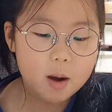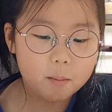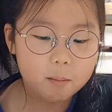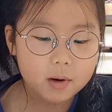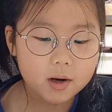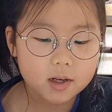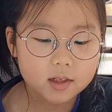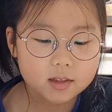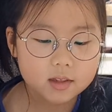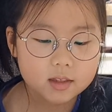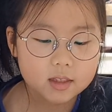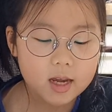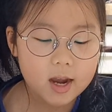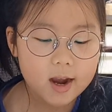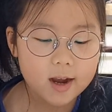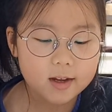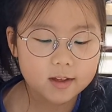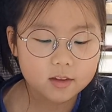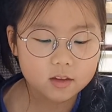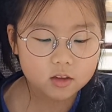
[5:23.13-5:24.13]
but
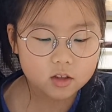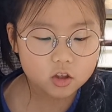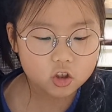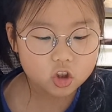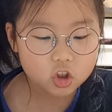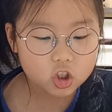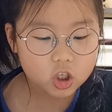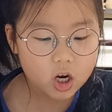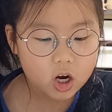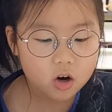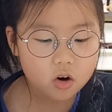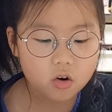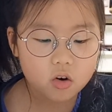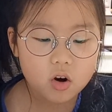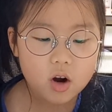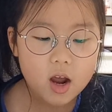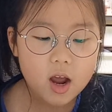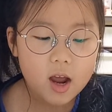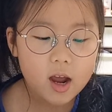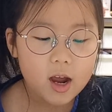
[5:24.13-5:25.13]
then the shell